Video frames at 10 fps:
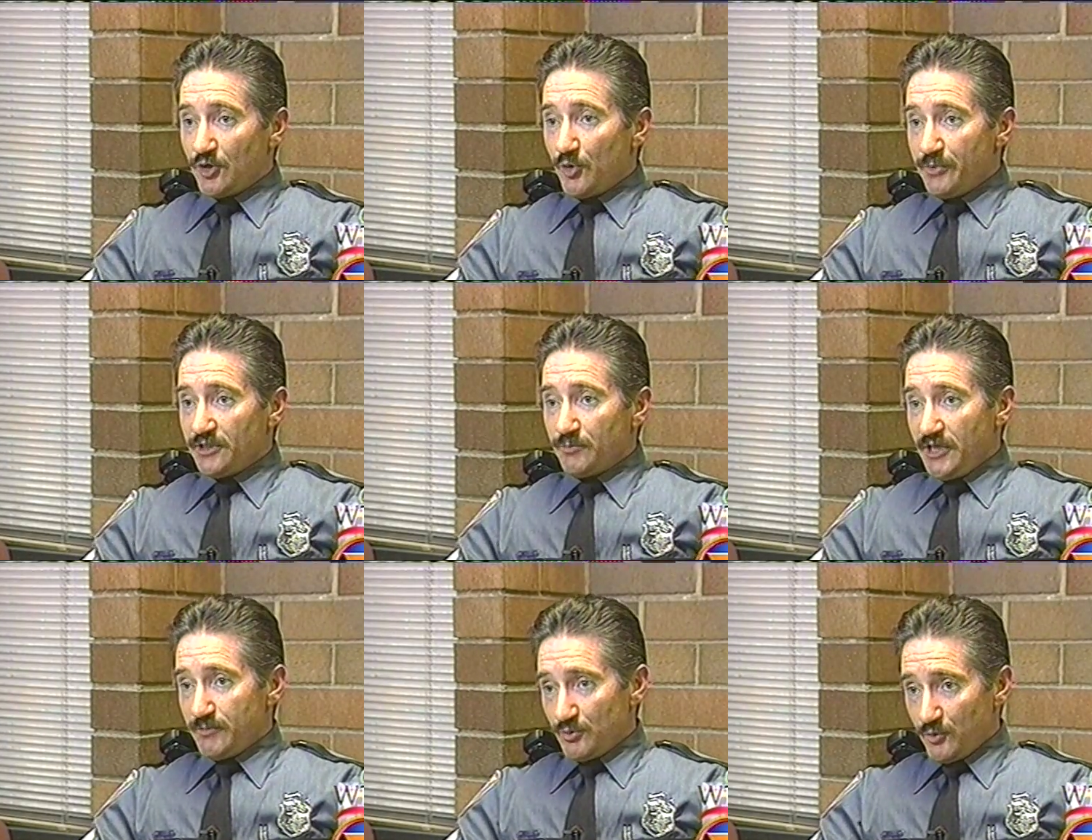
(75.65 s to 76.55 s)
hoping
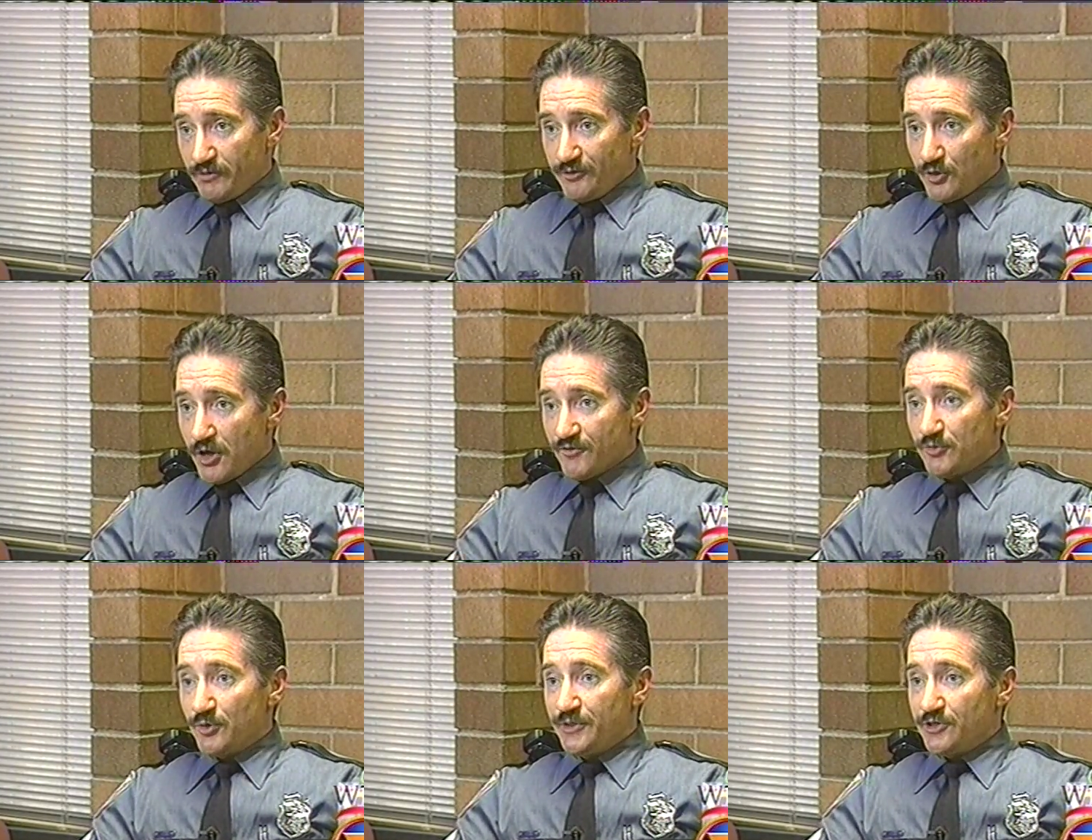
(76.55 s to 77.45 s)
that people will feel
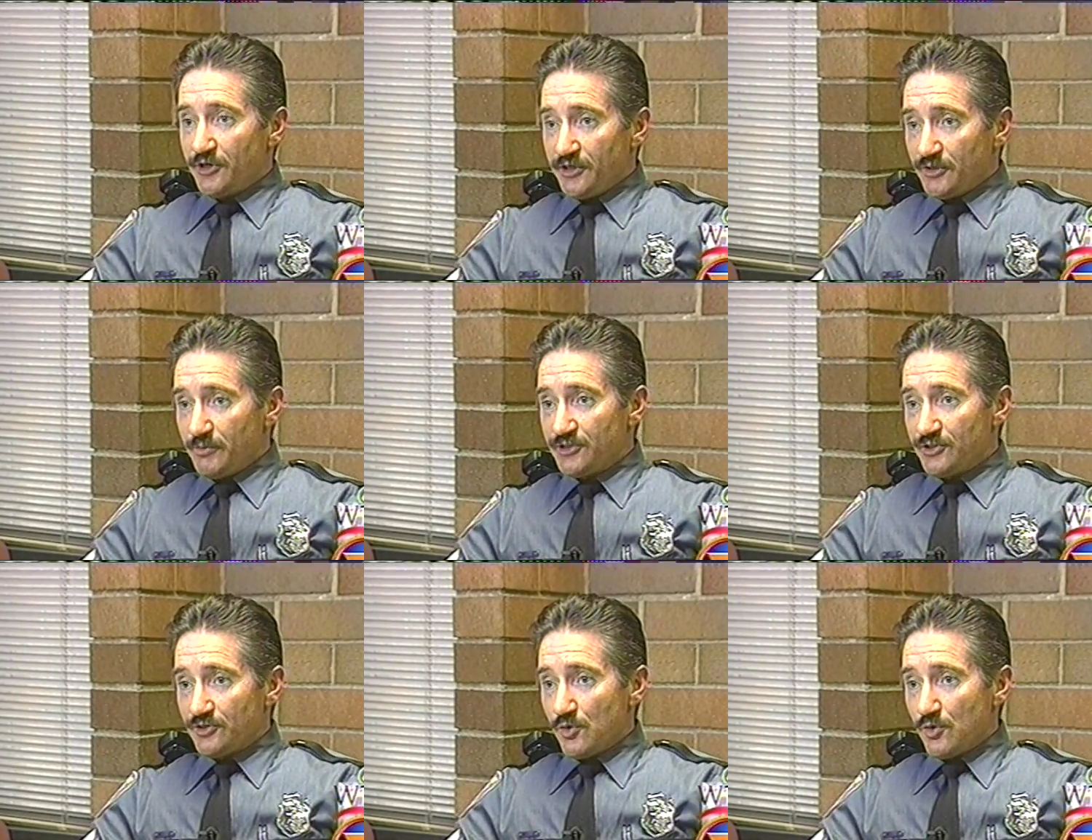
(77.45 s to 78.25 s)
comfortable returning to the business